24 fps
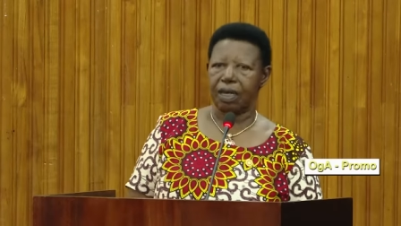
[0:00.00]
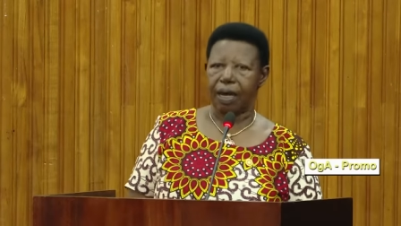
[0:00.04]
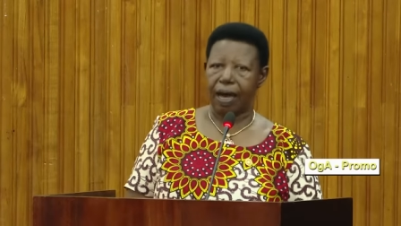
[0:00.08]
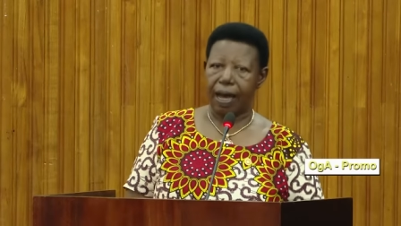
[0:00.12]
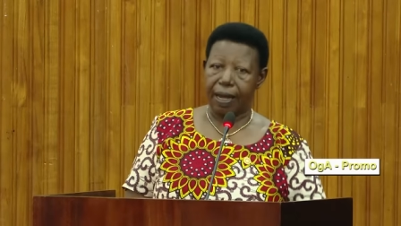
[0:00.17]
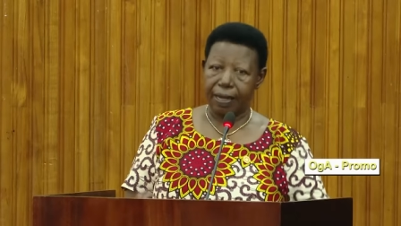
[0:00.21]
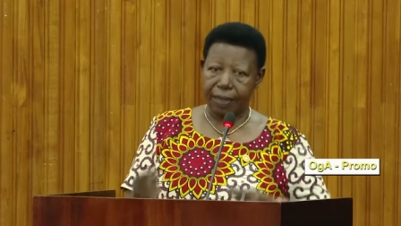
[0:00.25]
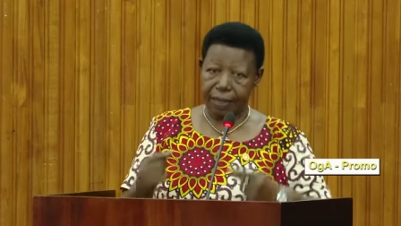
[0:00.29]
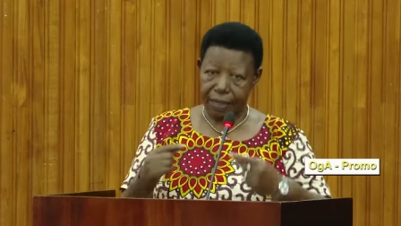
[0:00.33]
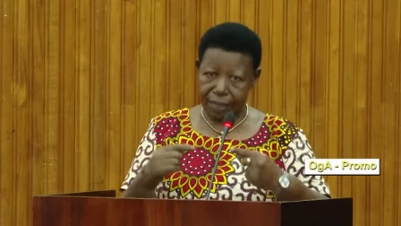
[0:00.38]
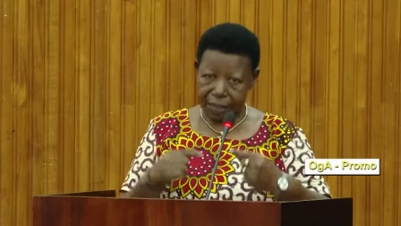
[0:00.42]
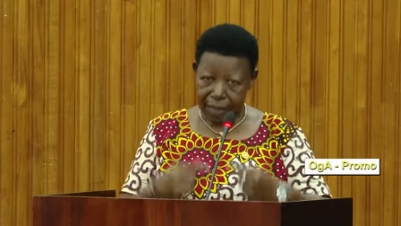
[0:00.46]

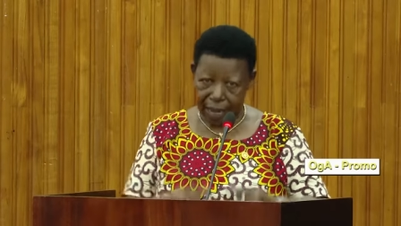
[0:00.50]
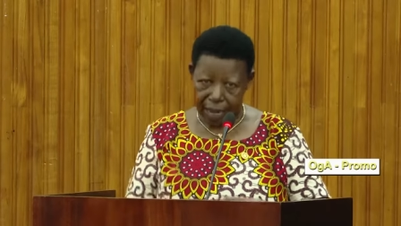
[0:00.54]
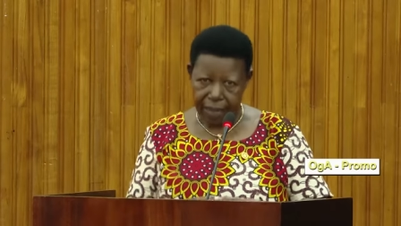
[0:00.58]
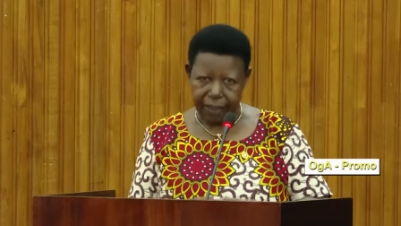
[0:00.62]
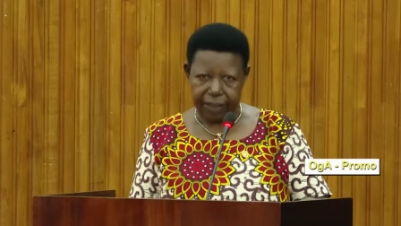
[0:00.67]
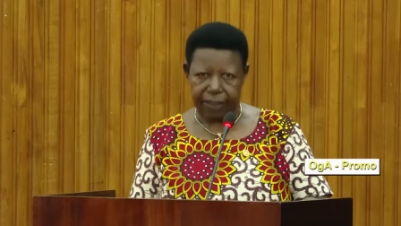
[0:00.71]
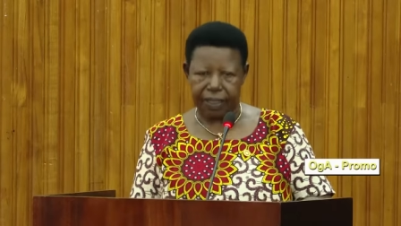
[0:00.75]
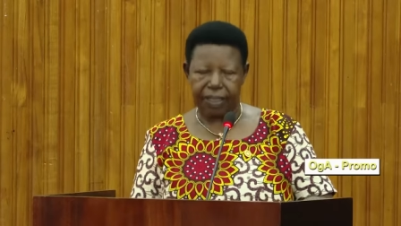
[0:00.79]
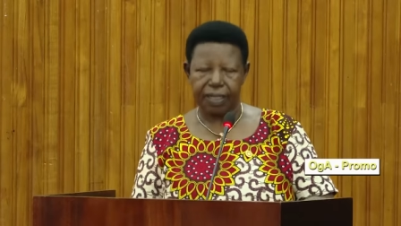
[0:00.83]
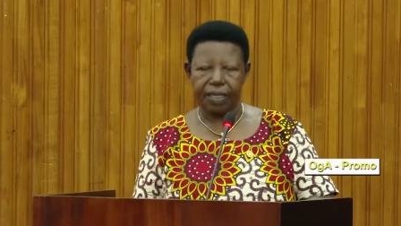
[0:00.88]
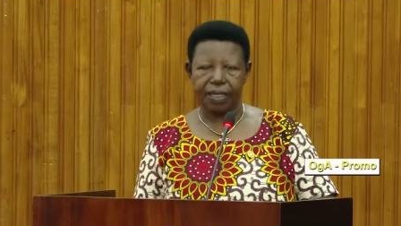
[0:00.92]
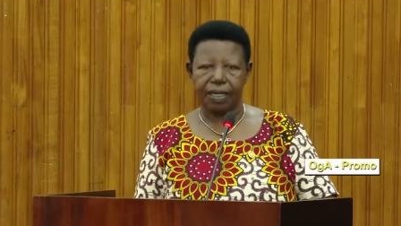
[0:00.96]
And
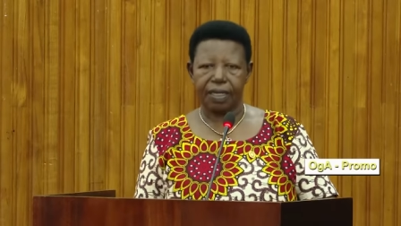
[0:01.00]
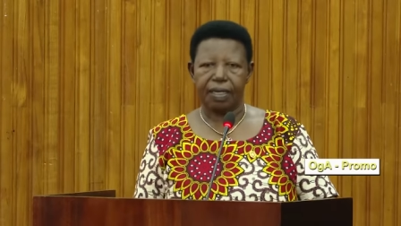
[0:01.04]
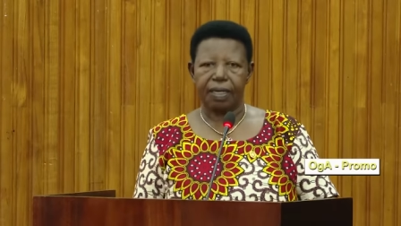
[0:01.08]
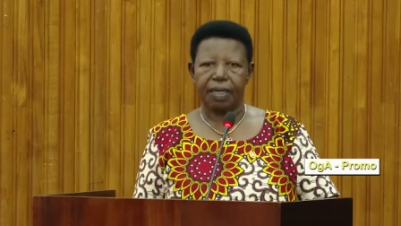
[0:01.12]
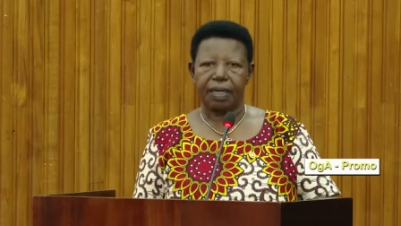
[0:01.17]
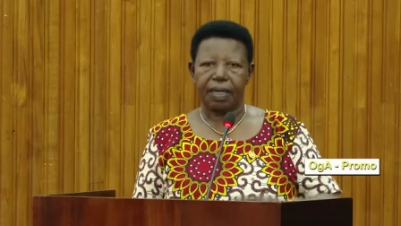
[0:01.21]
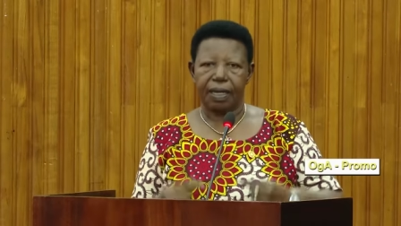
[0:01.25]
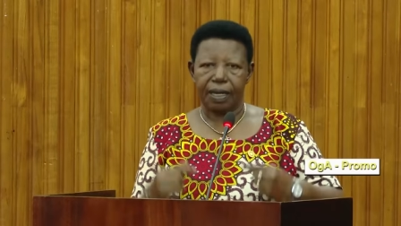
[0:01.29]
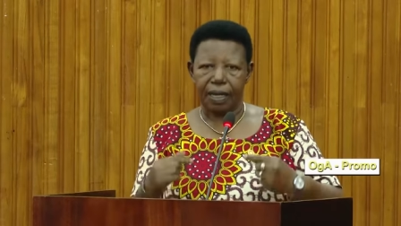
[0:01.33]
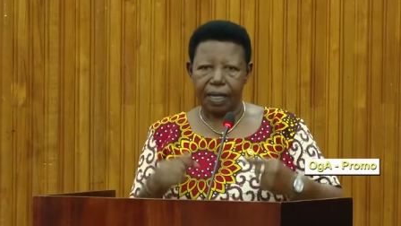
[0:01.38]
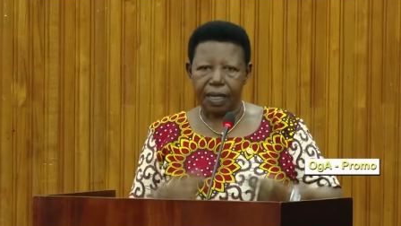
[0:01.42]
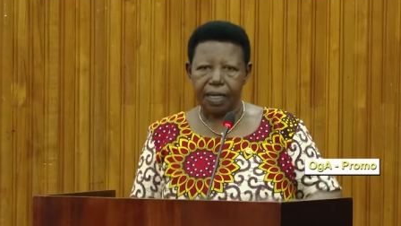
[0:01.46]
yet,
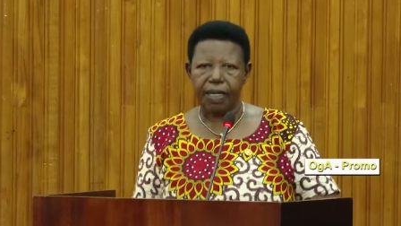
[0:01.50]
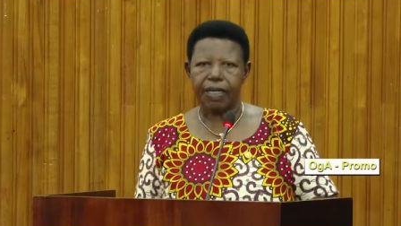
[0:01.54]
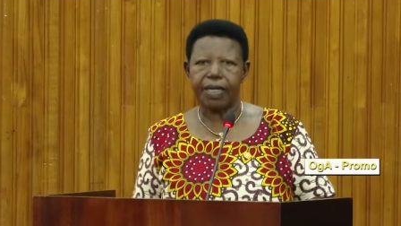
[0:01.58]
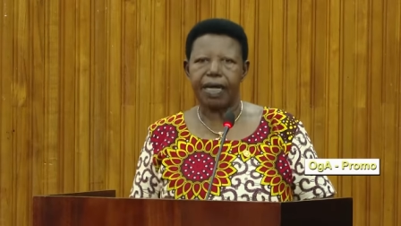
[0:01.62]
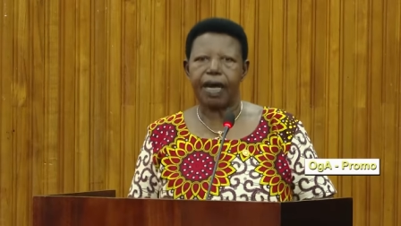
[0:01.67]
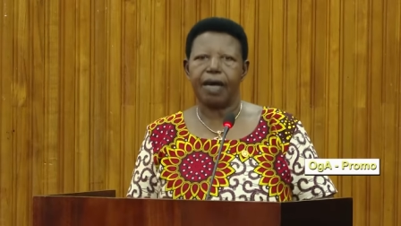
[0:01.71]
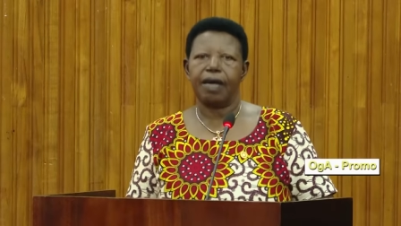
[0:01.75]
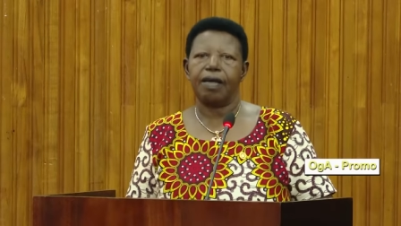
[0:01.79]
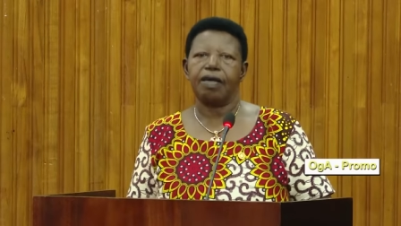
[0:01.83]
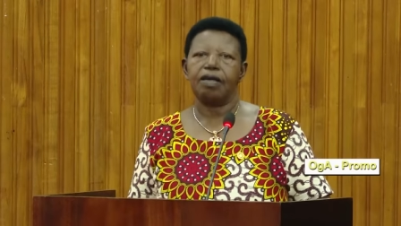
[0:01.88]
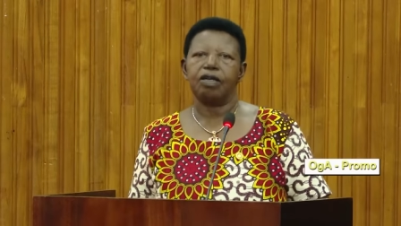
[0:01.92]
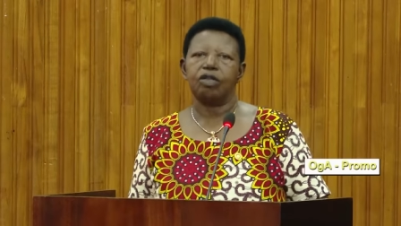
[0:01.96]
a
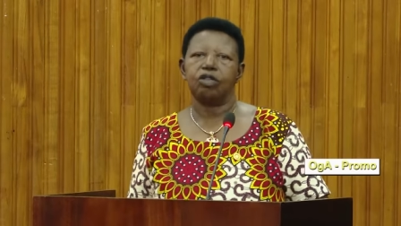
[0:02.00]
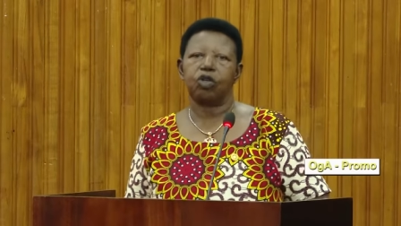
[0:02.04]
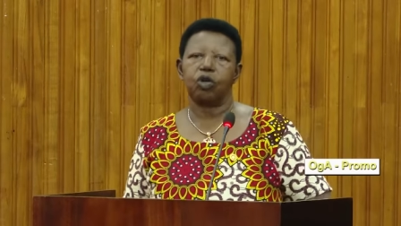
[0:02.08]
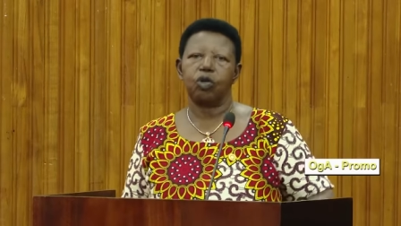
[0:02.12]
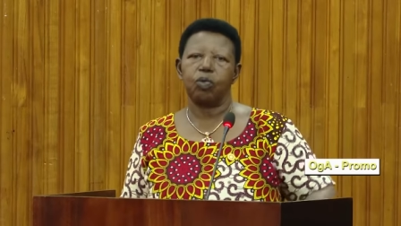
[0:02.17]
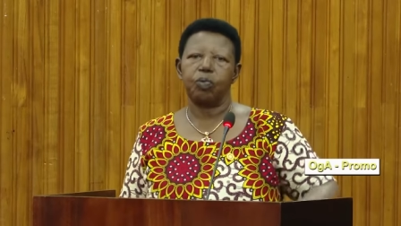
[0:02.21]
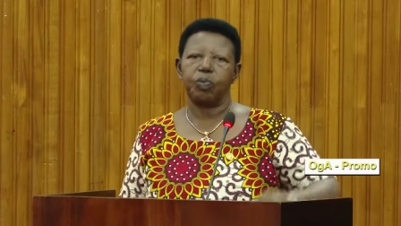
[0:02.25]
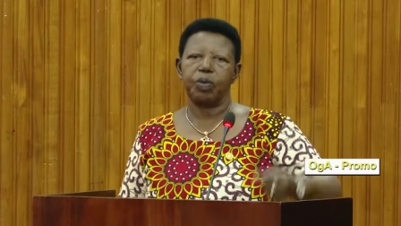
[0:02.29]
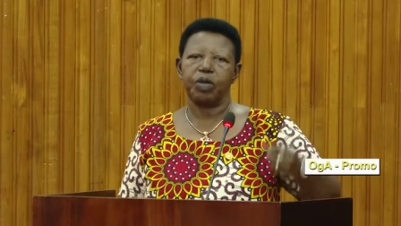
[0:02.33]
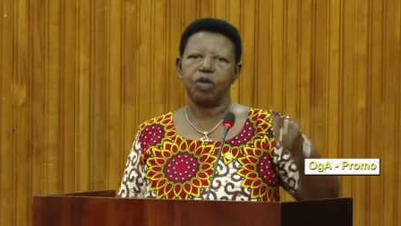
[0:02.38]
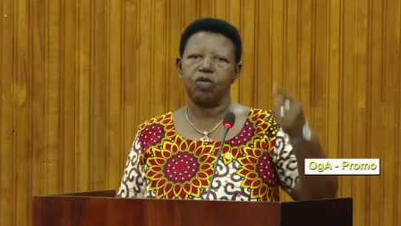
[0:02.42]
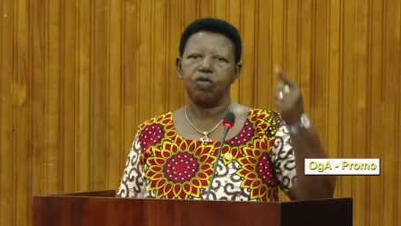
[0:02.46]
leader
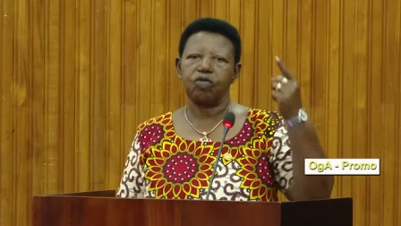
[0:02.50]
should be